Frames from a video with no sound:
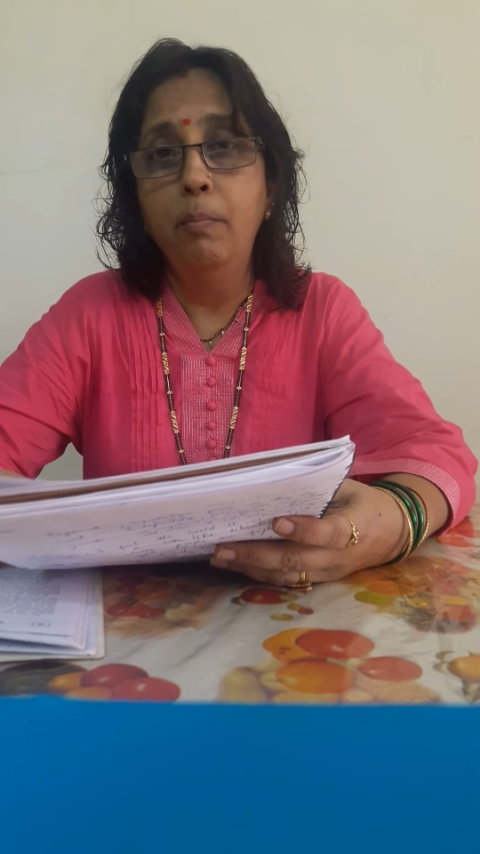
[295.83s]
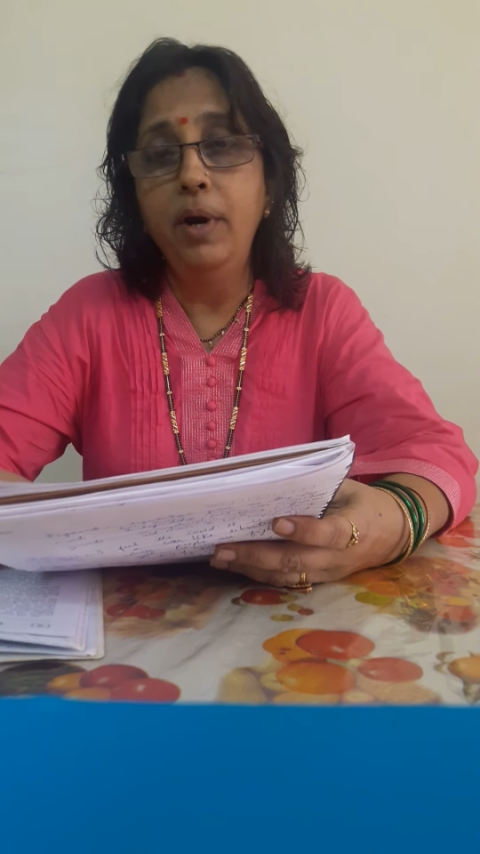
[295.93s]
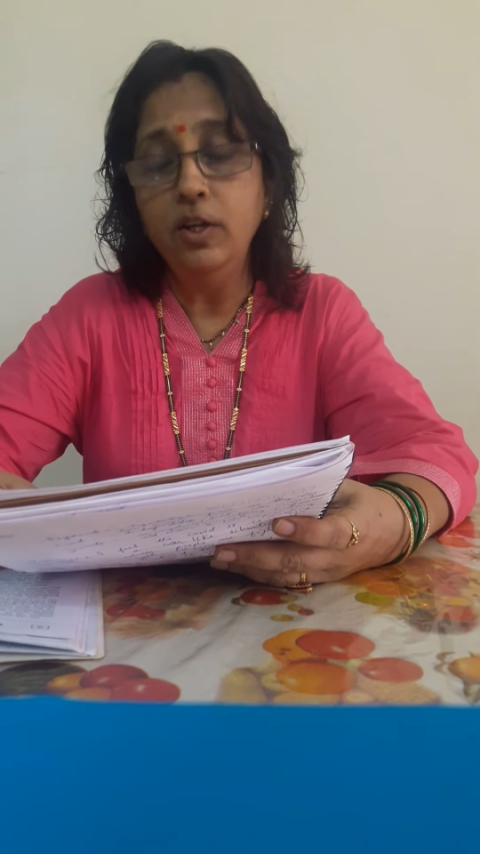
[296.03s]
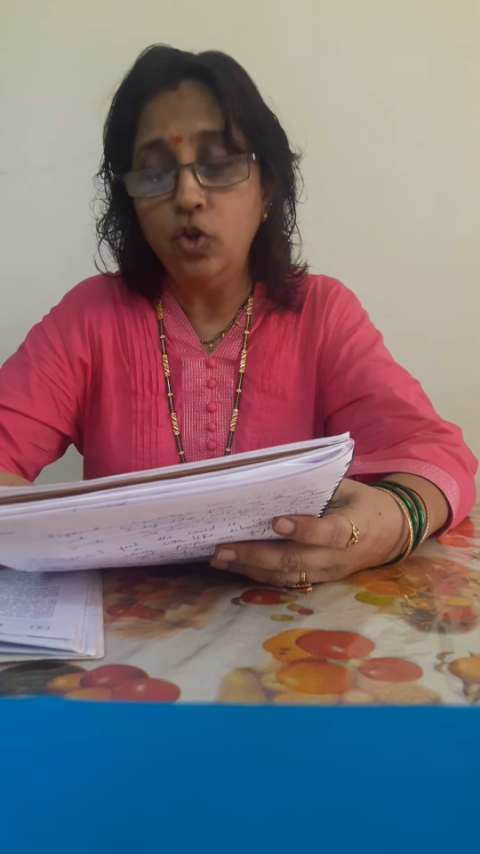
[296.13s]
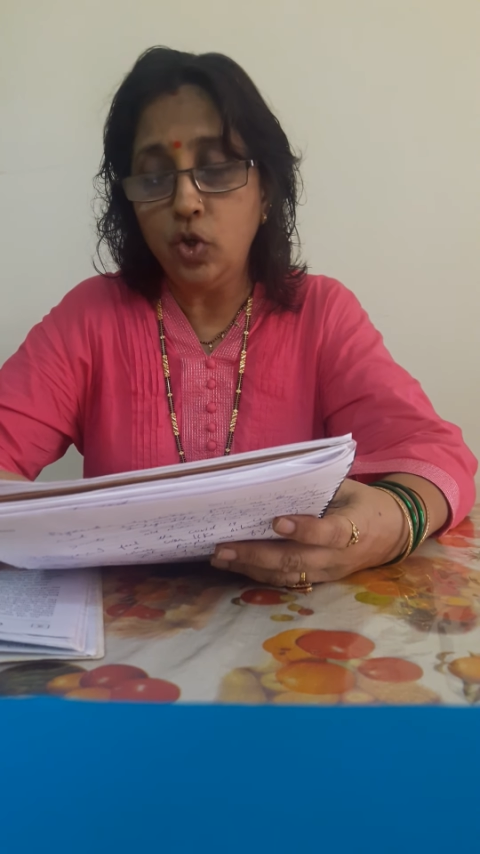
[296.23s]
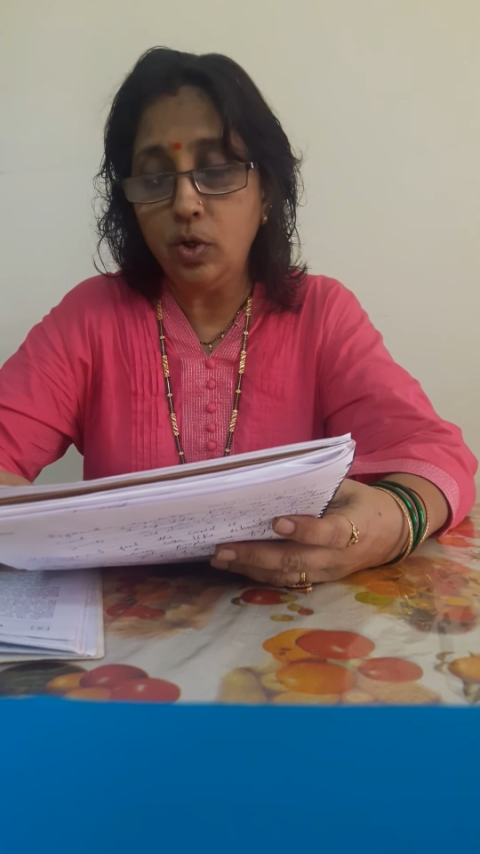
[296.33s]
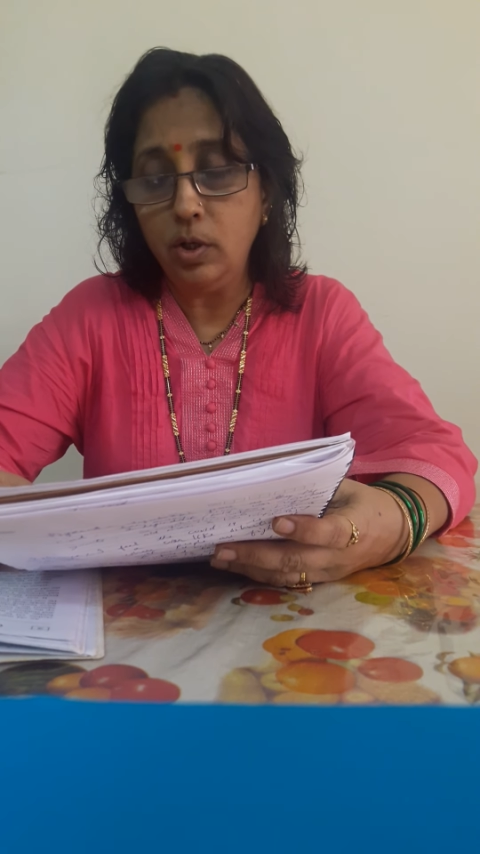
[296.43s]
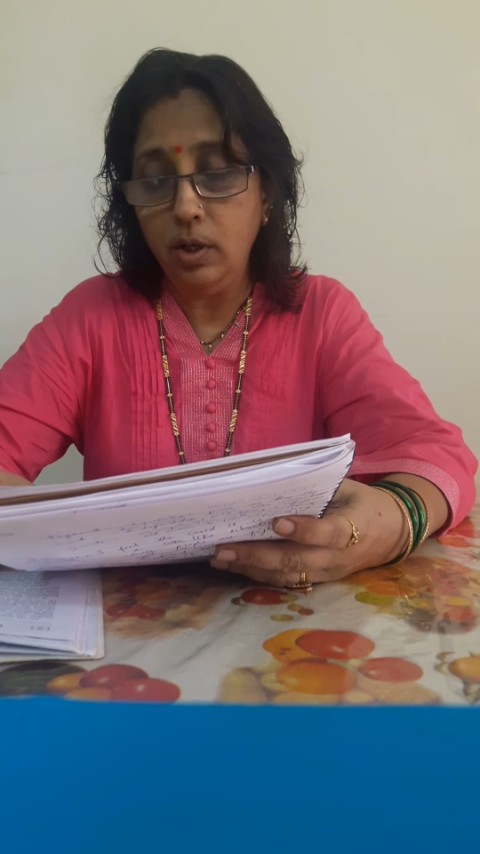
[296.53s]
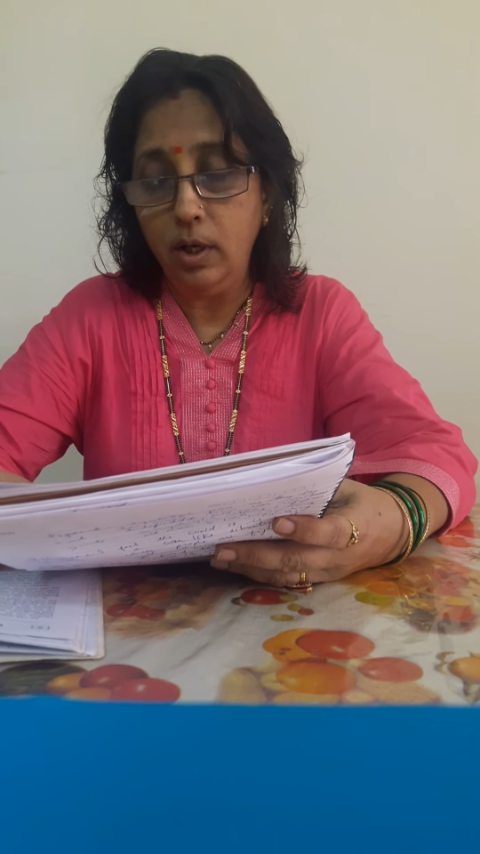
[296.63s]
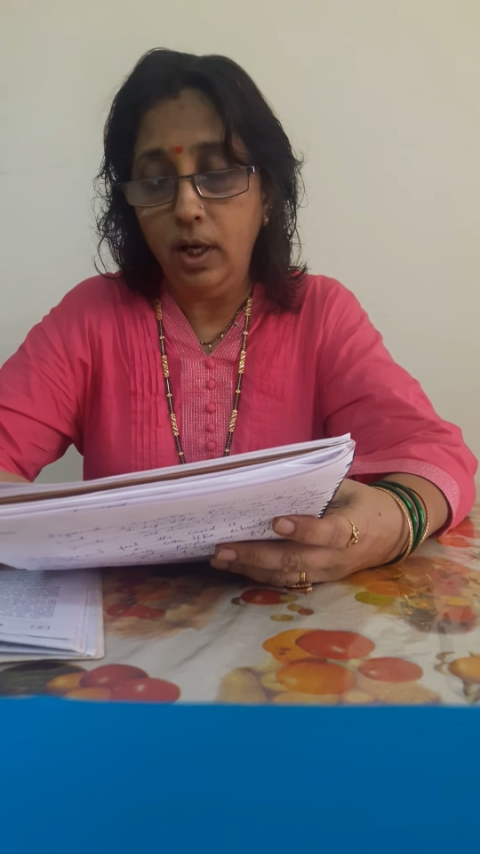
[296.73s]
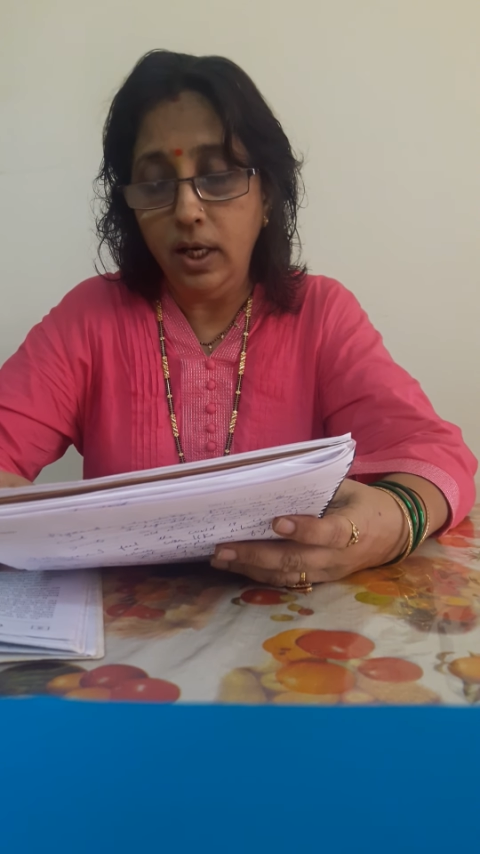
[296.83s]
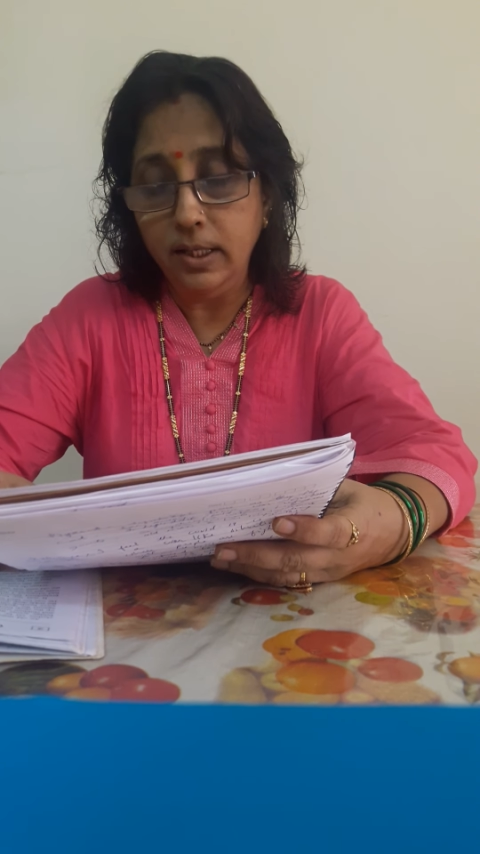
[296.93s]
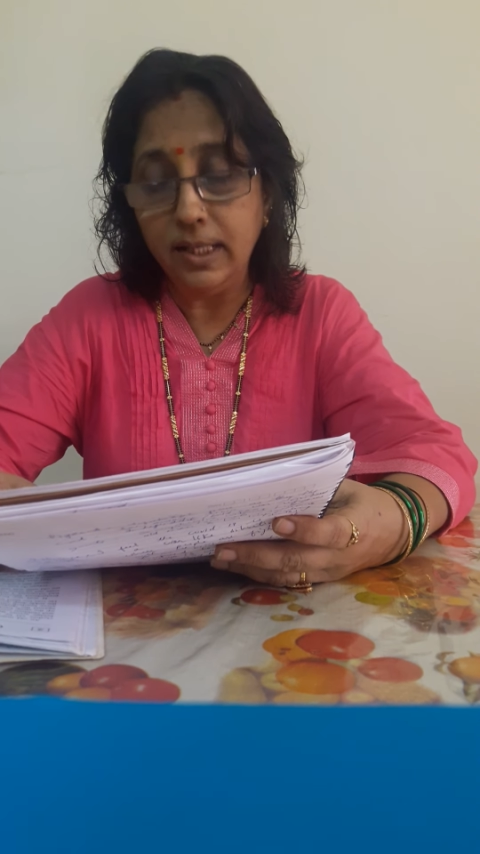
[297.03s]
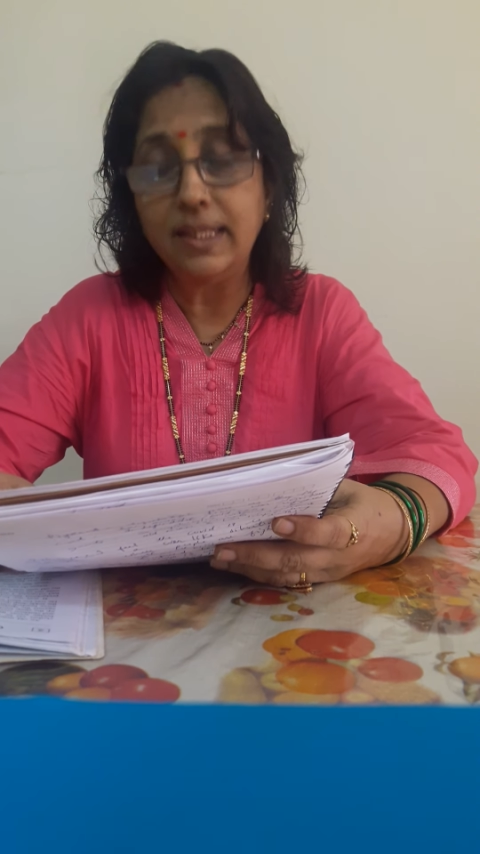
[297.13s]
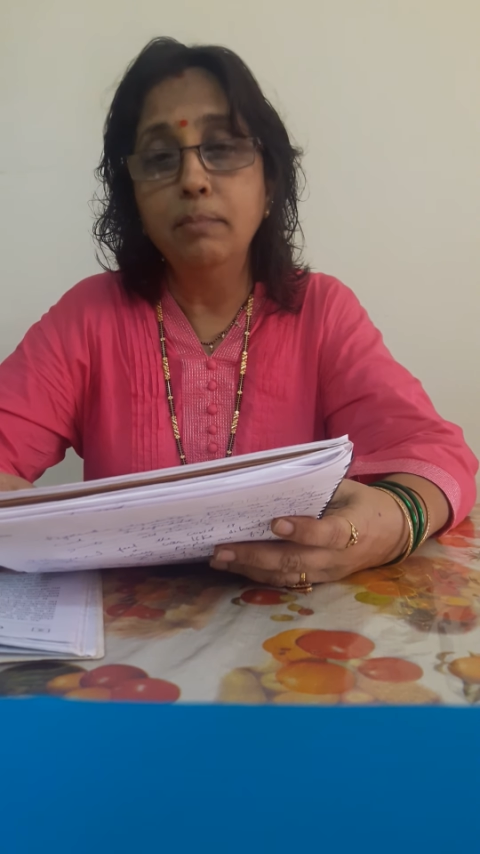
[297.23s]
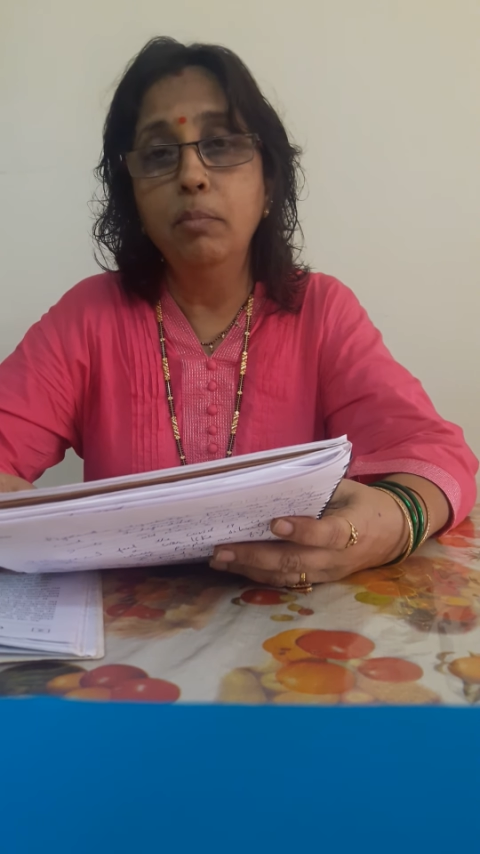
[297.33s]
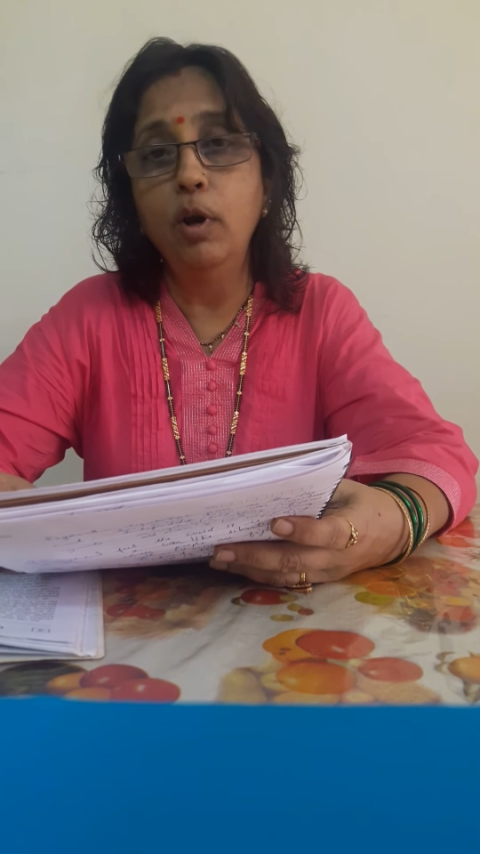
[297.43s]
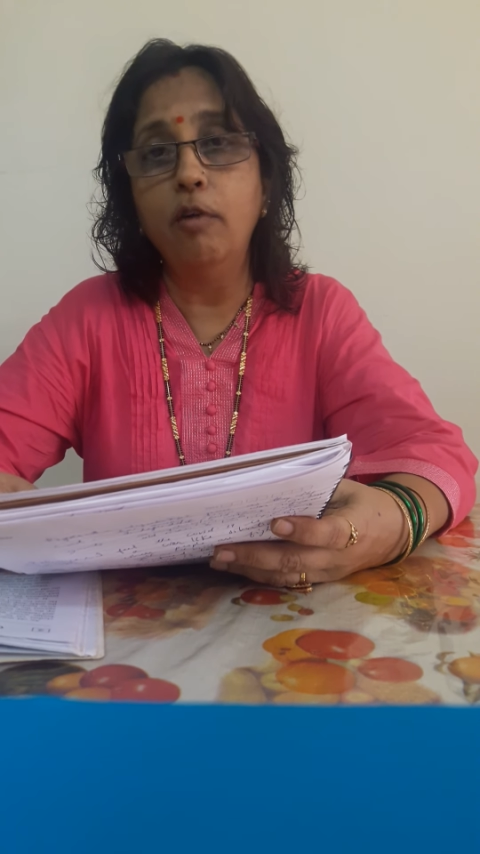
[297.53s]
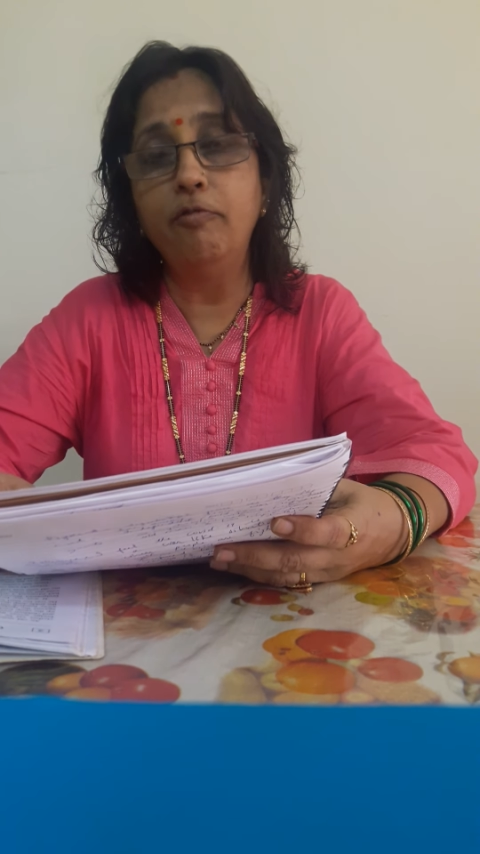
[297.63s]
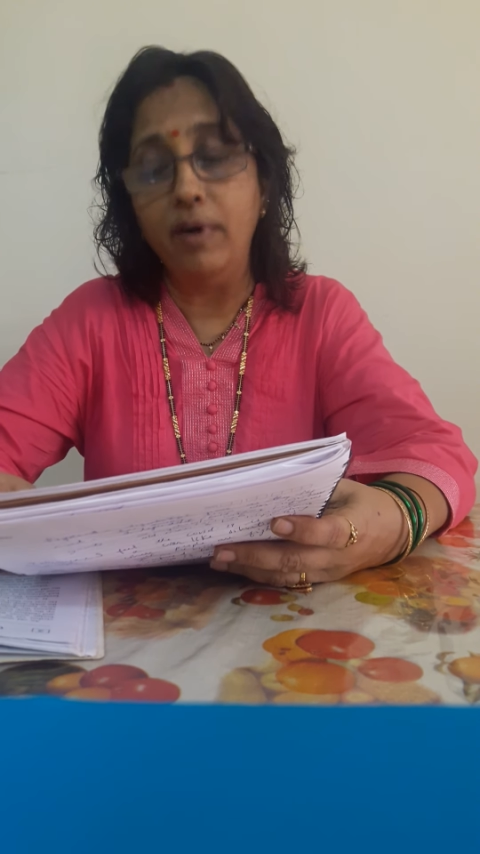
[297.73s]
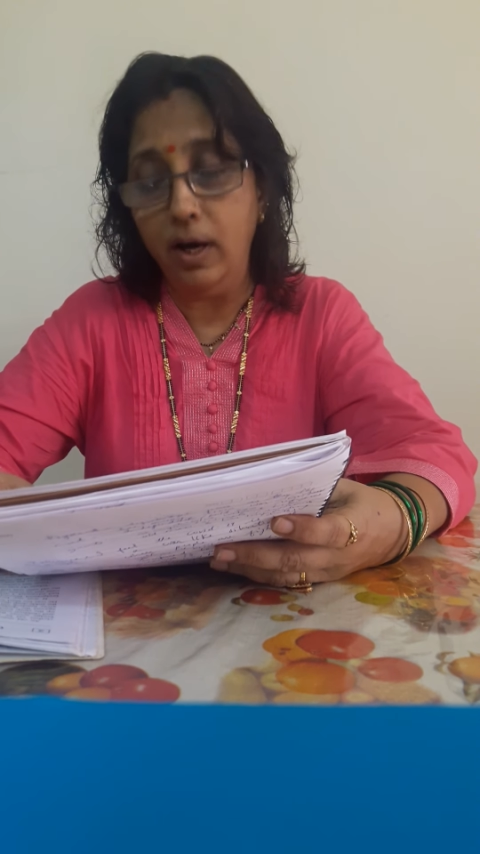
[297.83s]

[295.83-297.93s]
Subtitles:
Bridge is a symbol of